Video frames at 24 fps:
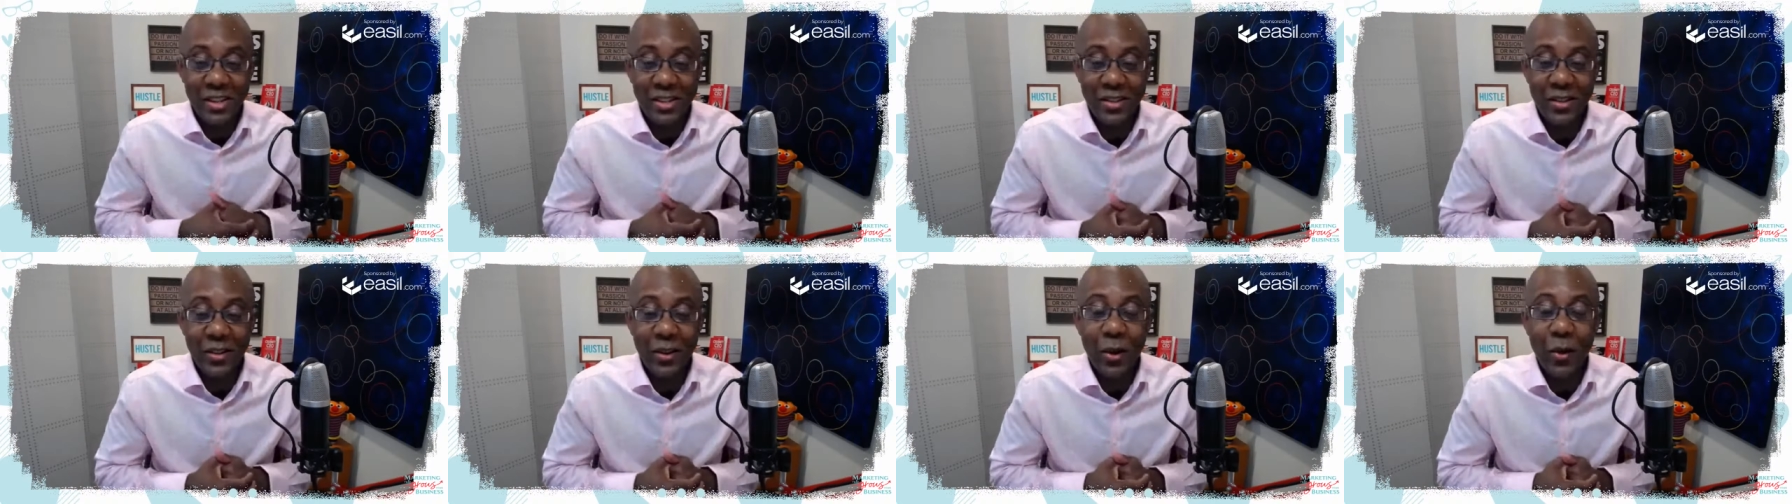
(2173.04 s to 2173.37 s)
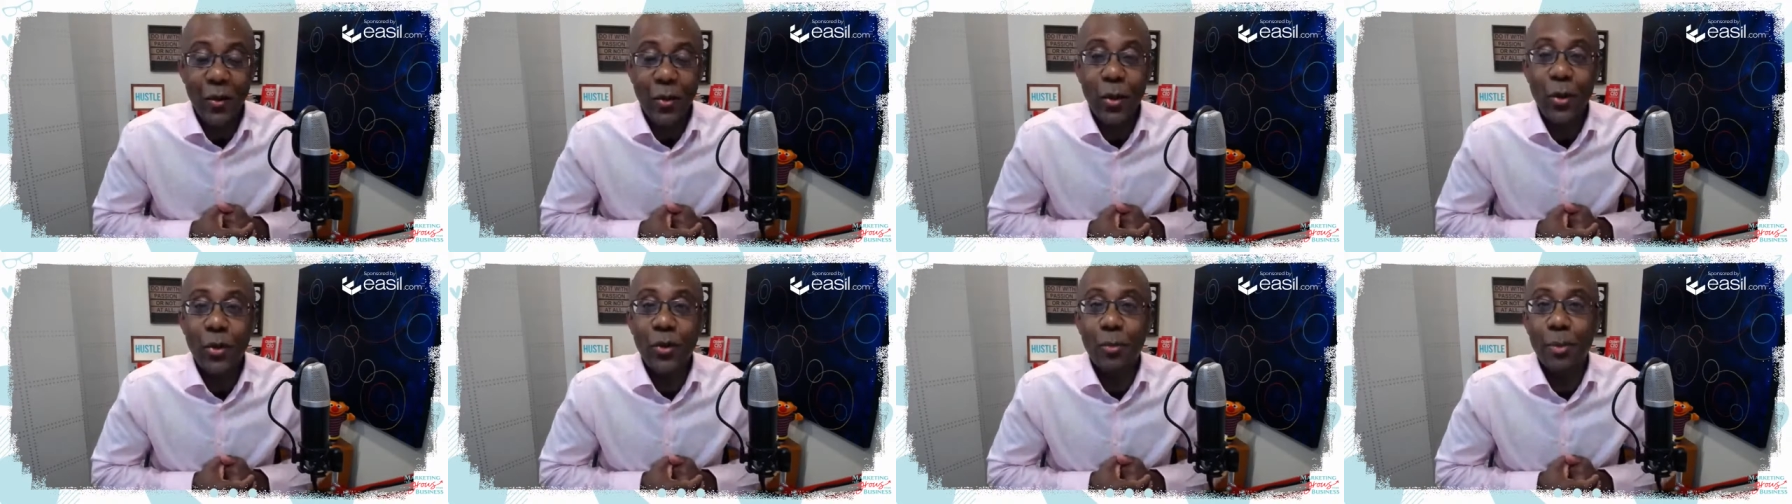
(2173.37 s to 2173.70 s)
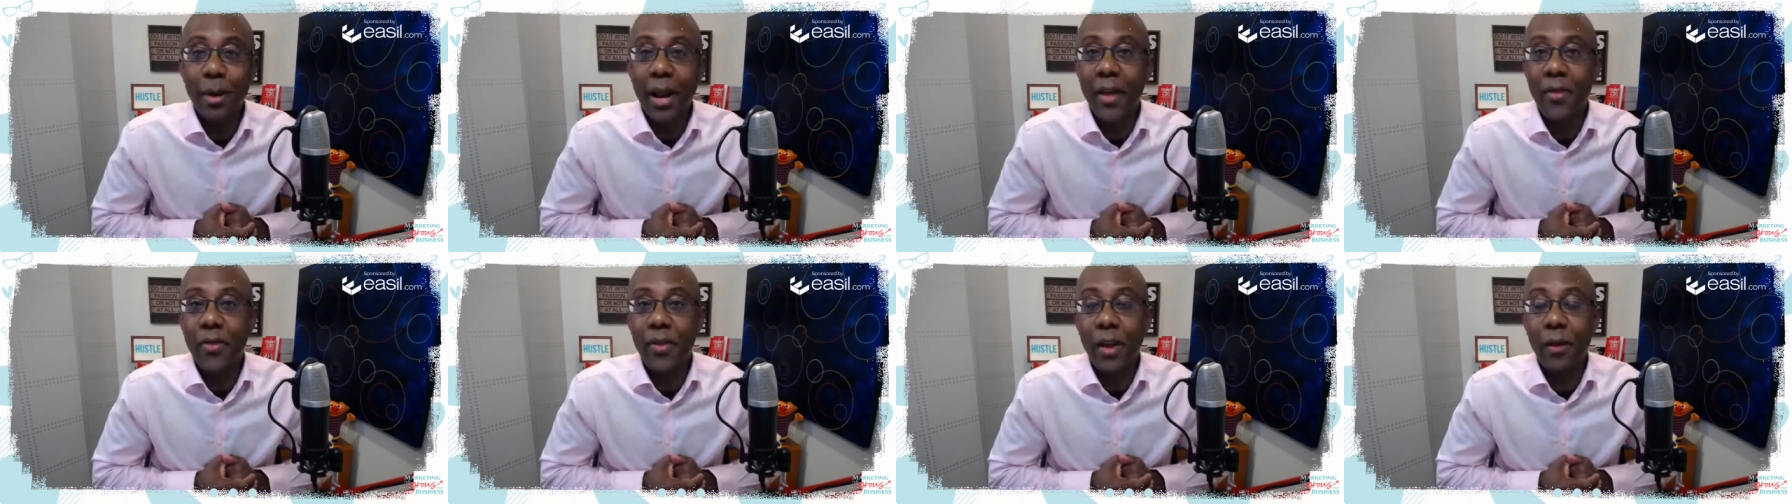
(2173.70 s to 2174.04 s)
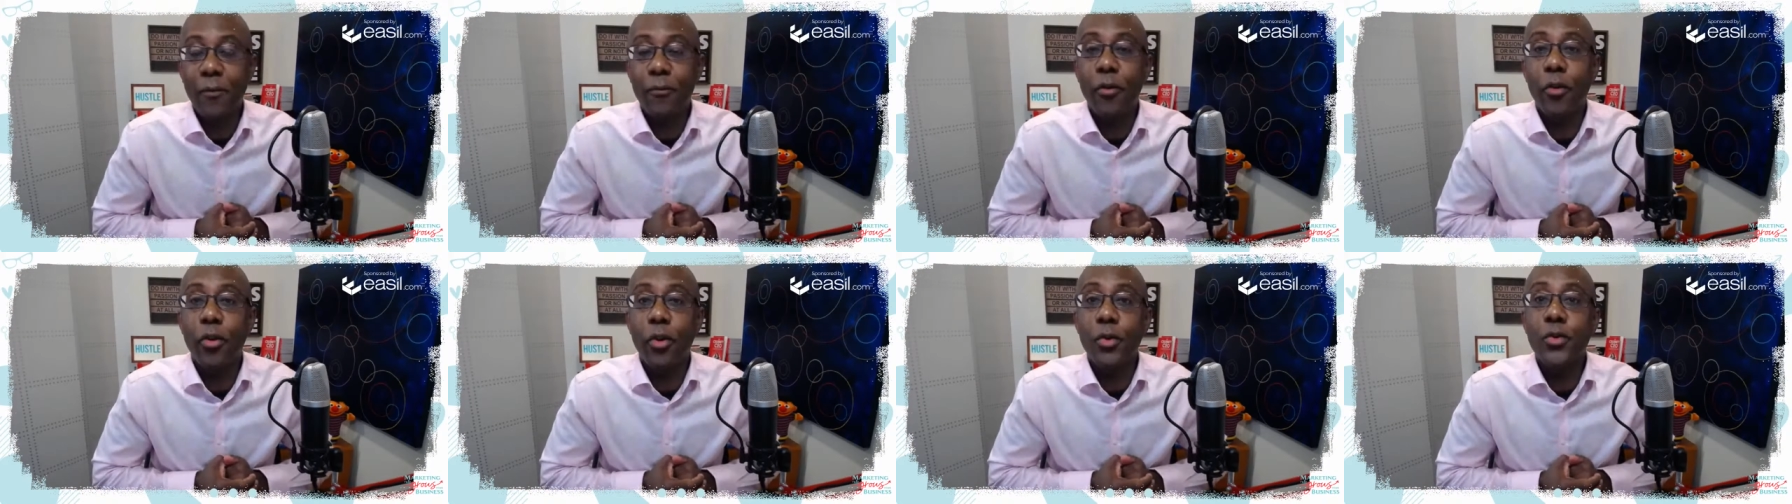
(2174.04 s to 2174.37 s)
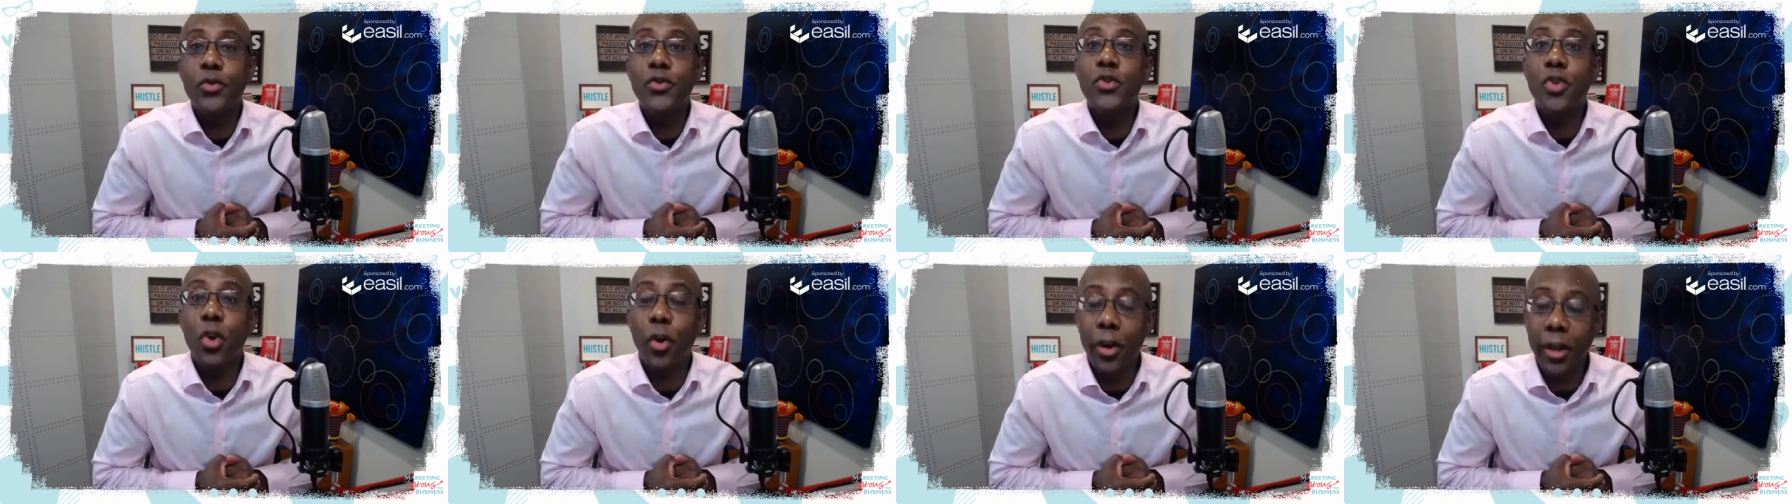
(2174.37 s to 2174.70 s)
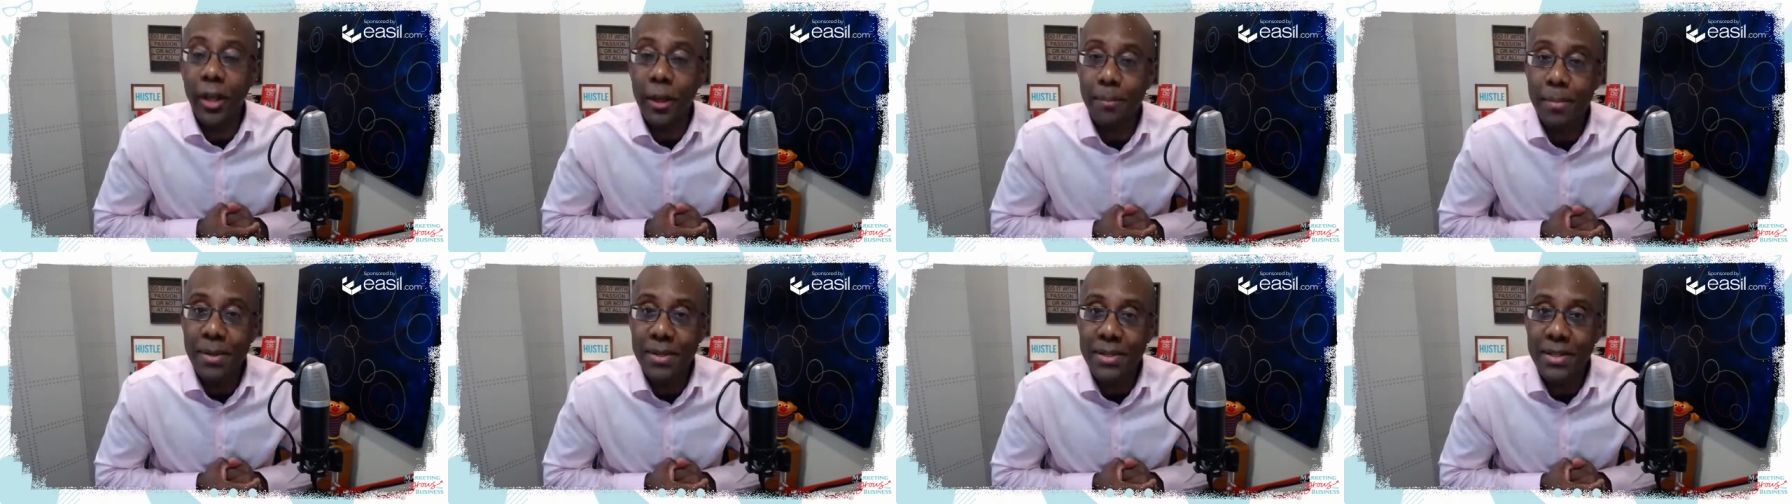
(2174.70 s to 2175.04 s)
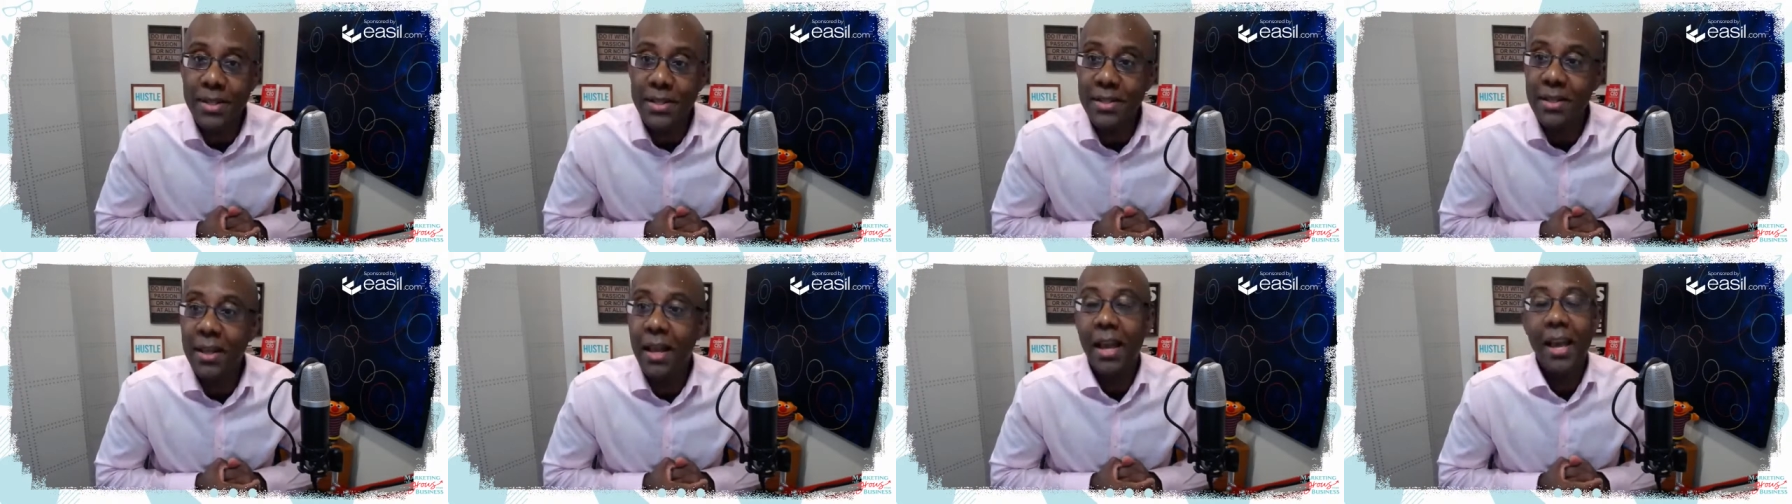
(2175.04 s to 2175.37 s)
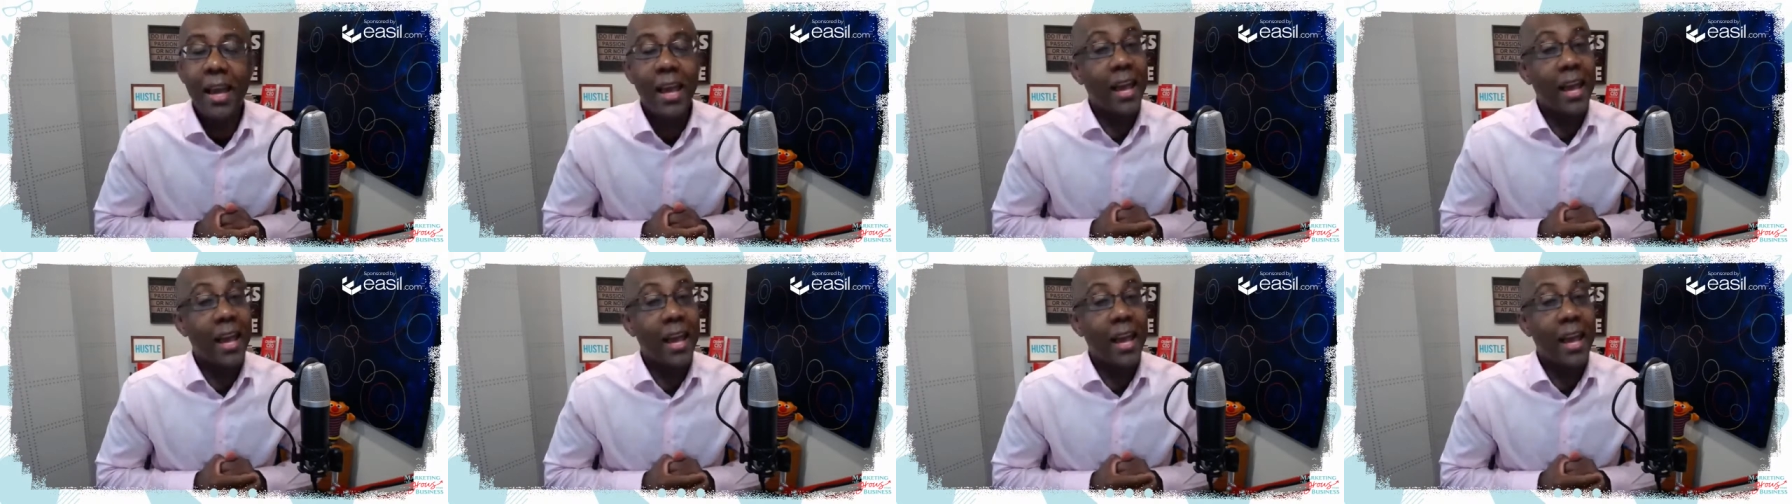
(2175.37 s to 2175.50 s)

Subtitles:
us and all those. But I think for those starting a business,